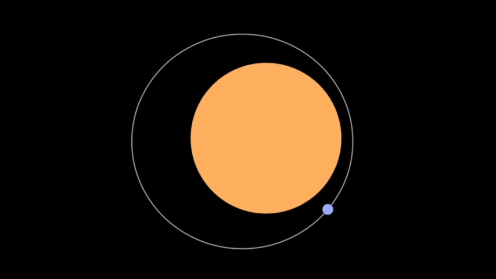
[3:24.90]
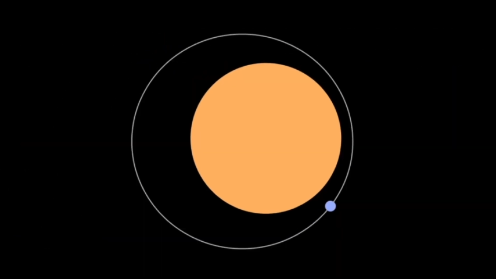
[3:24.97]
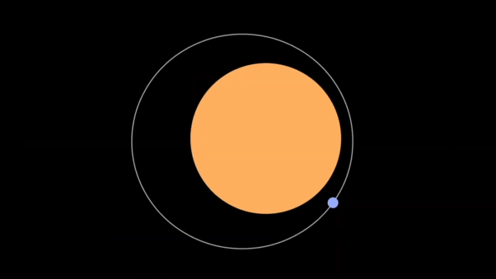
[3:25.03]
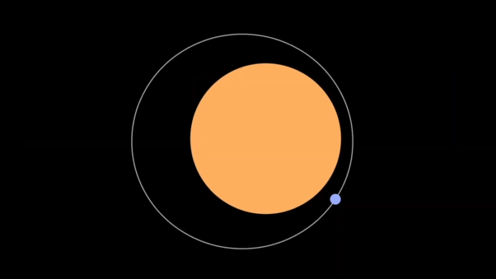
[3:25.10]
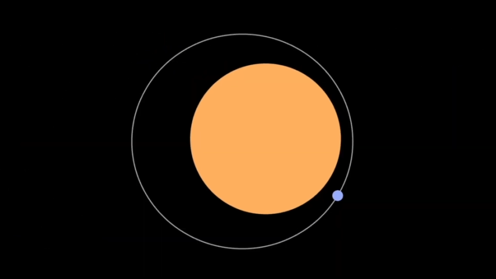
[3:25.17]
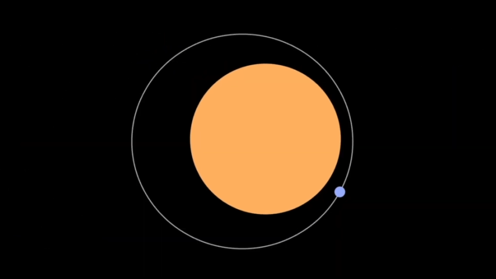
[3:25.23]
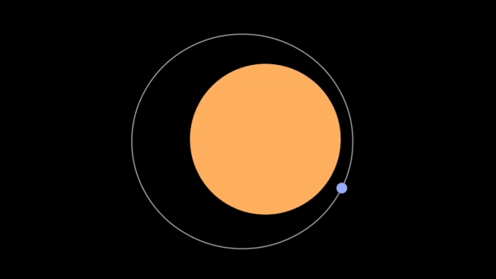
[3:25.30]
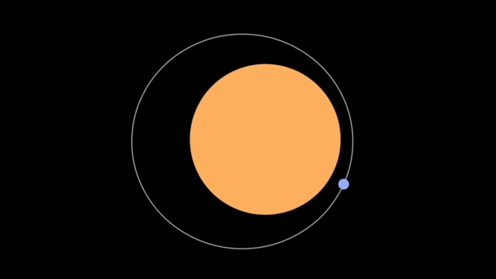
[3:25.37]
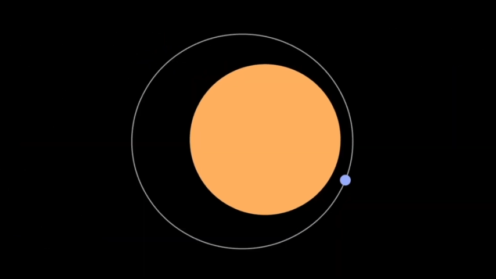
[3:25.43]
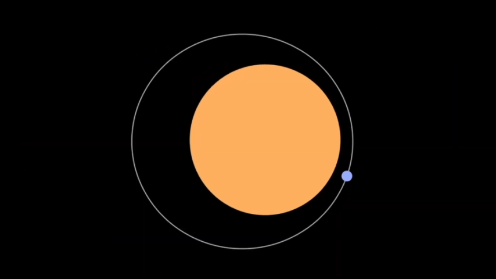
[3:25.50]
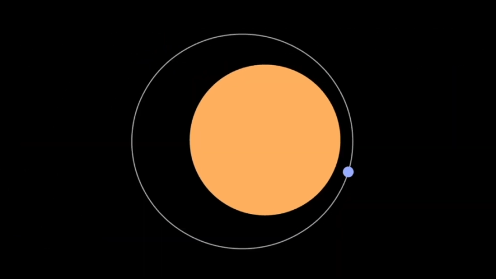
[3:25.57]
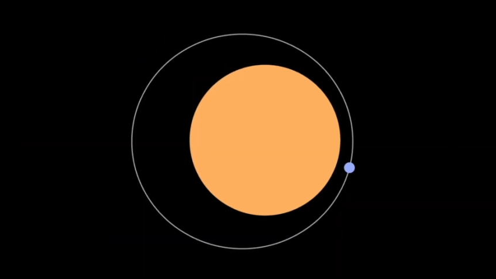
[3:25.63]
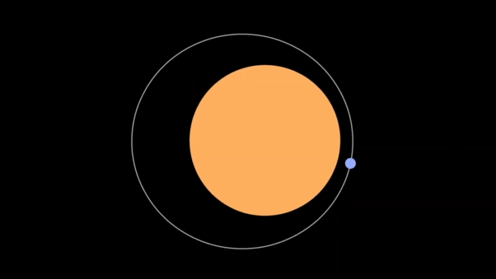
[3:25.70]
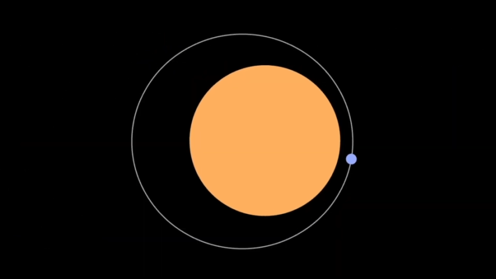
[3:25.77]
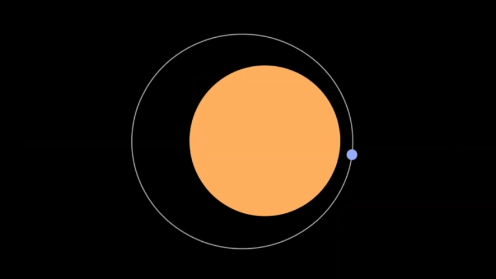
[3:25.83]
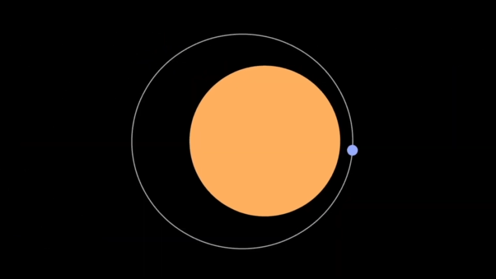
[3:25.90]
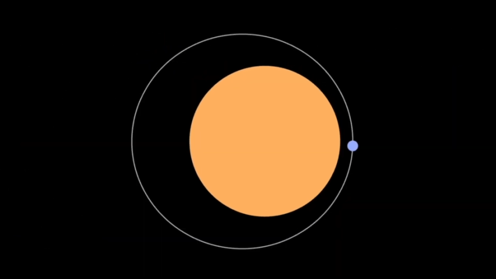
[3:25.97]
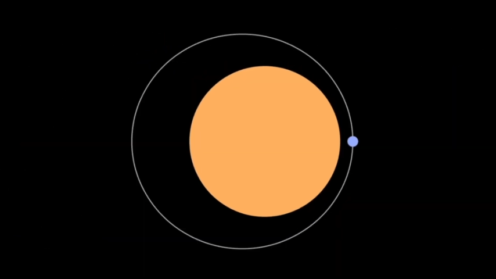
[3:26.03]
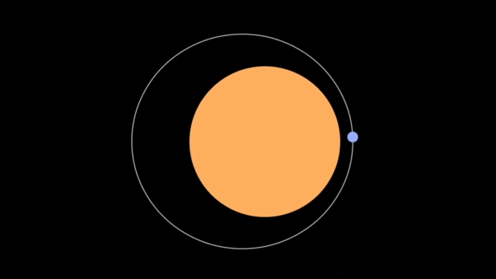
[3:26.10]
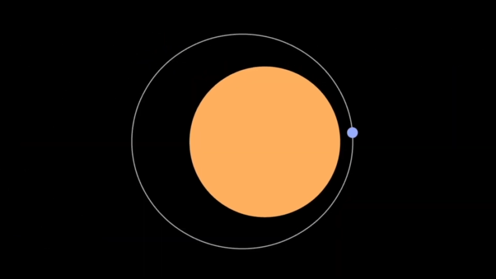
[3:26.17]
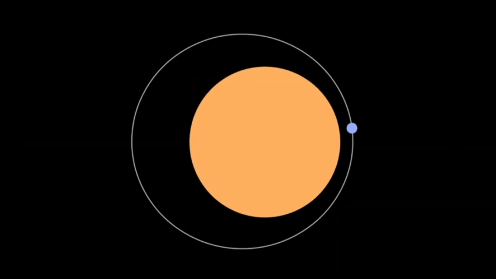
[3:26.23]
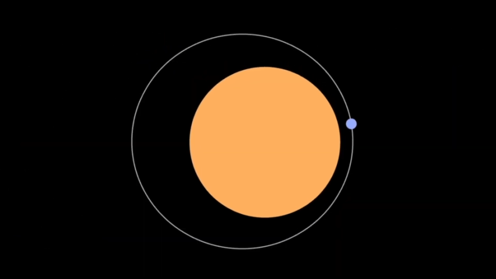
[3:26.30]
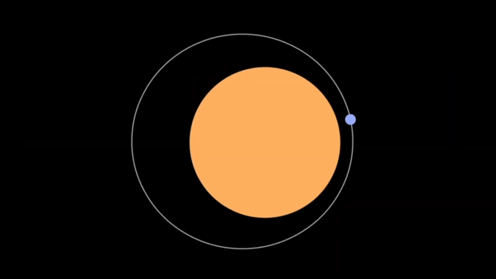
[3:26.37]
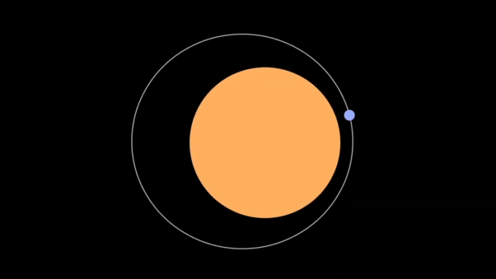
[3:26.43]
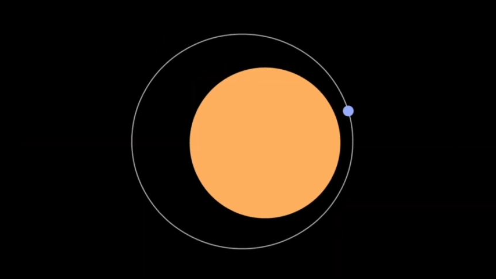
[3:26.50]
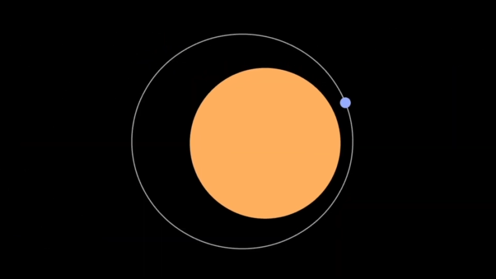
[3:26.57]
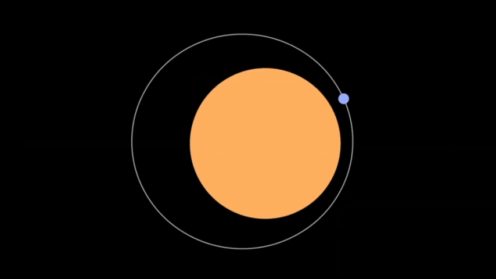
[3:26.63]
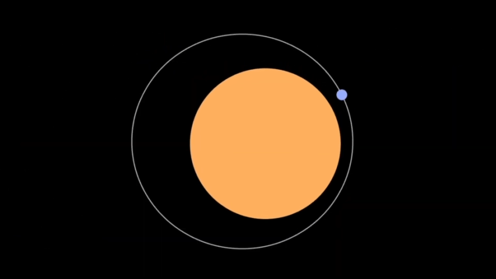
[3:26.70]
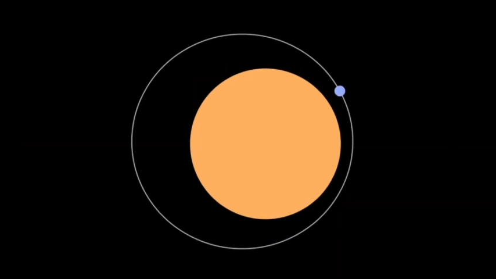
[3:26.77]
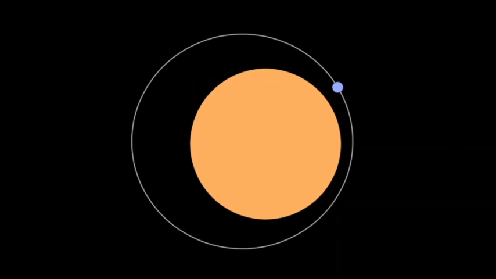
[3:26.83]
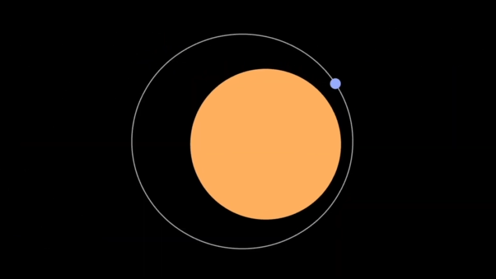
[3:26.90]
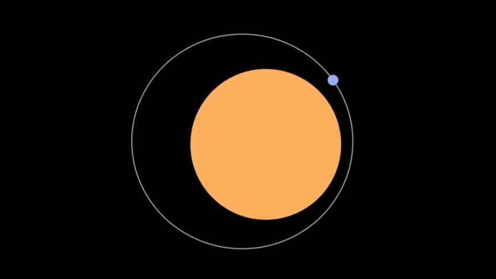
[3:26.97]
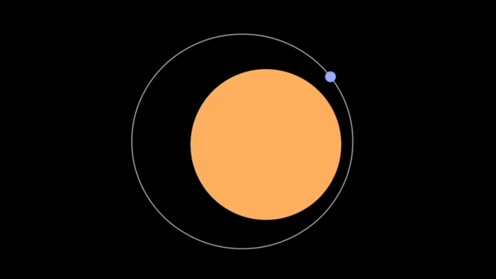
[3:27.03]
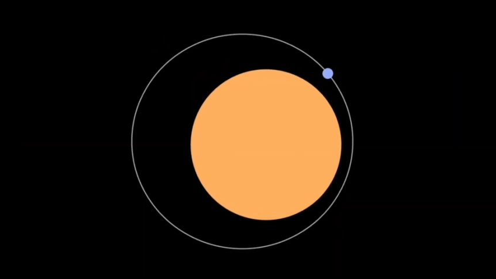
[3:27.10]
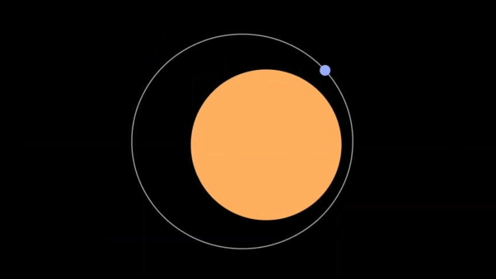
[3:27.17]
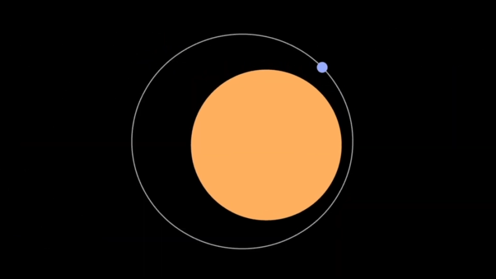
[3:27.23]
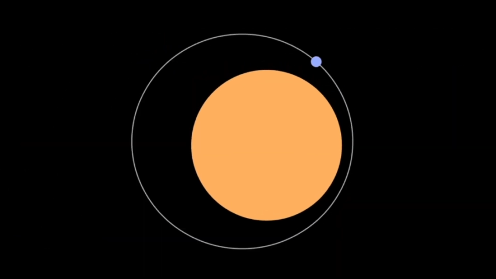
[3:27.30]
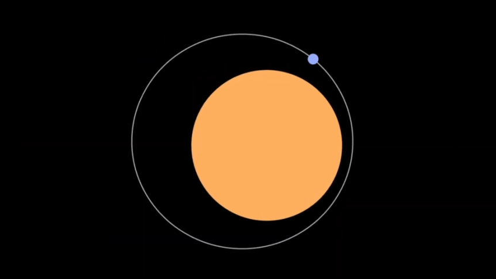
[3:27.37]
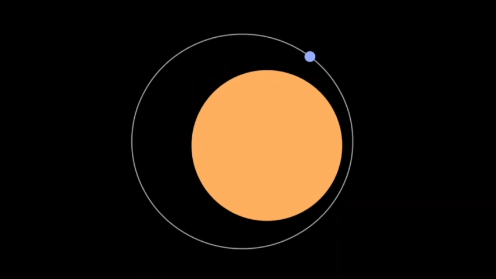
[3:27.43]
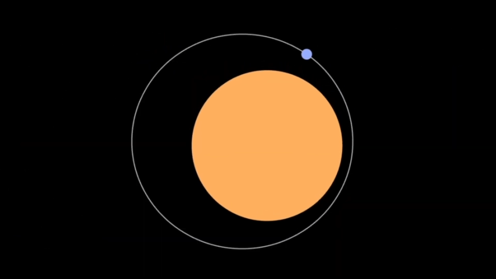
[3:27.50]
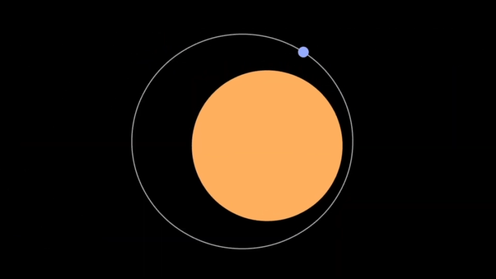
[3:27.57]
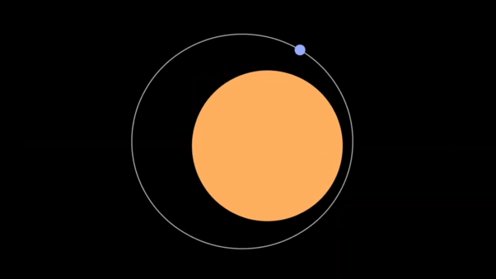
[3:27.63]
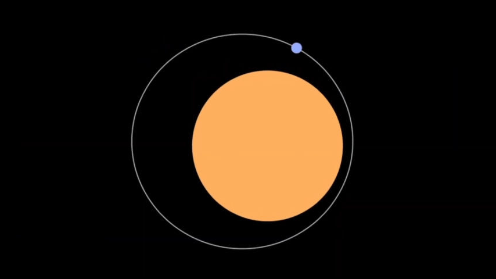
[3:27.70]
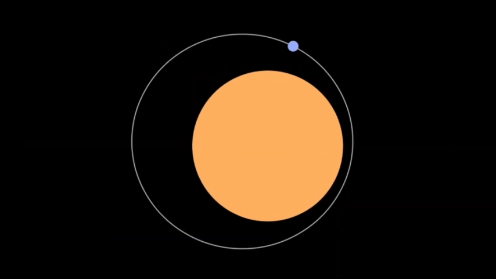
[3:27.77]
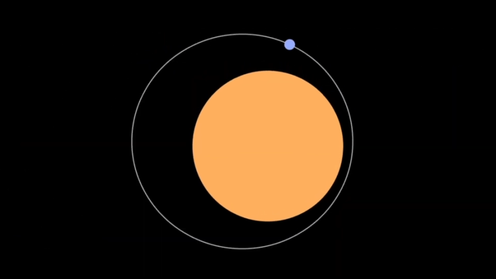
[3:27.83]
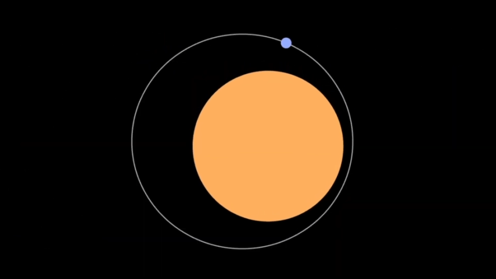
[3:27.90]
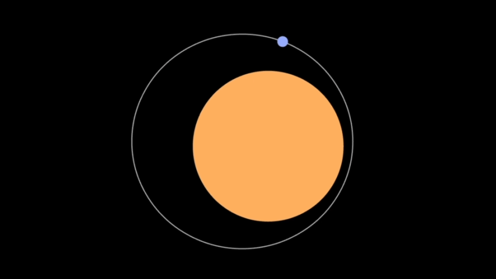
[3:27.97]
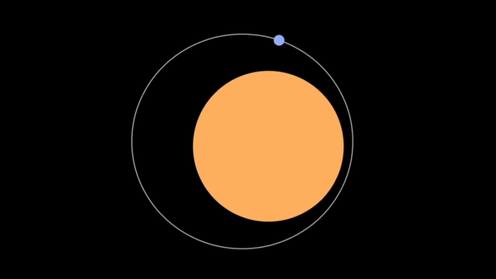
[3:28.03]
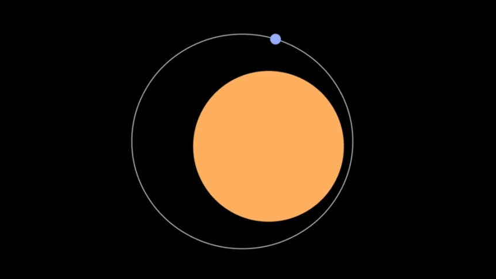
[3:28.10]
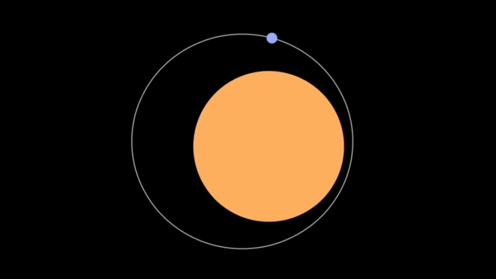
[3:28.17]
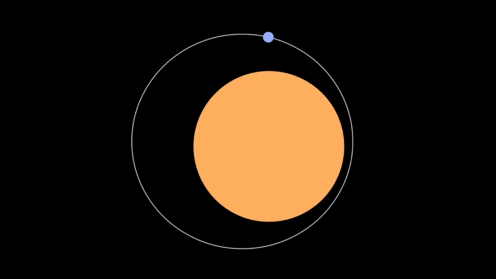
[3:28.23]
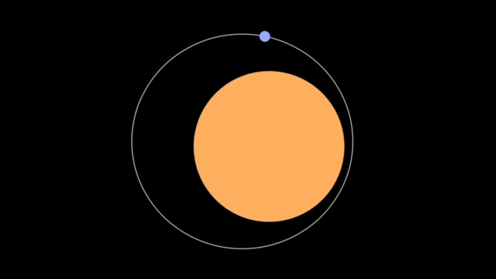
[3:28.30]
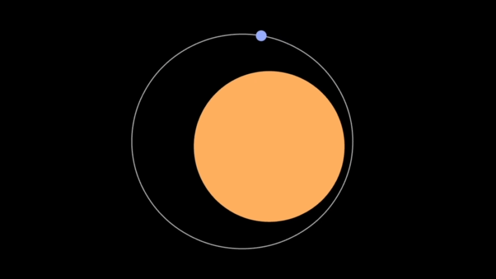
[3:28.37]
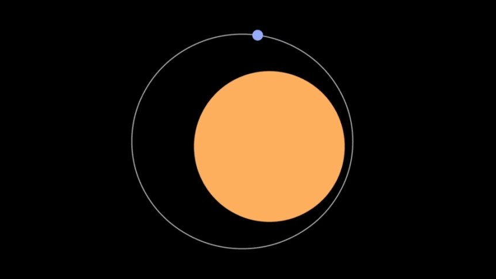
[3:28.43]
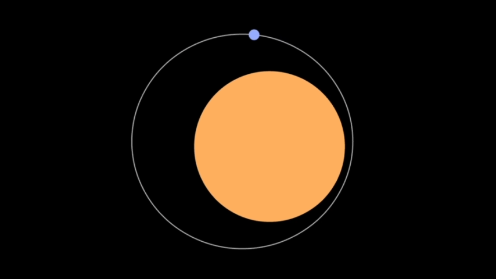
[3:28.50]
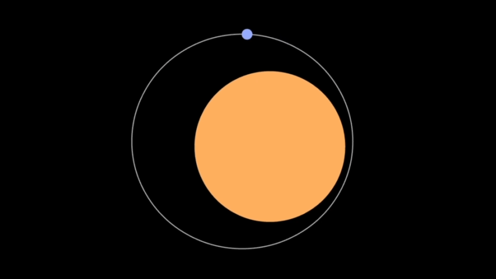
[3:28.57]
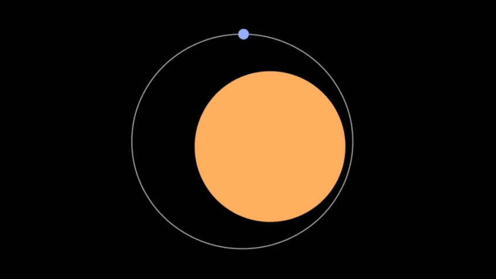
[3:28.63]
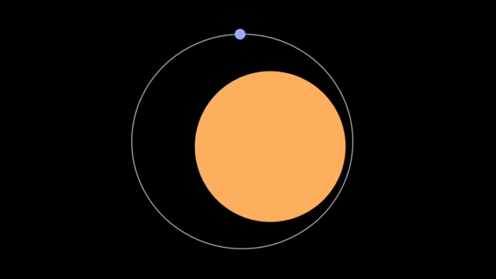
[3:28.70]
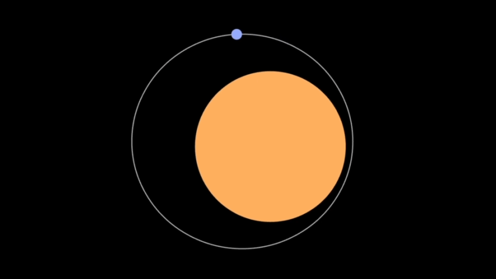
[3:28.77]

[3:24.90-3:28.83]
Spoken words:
Nobody's mouth can be seen.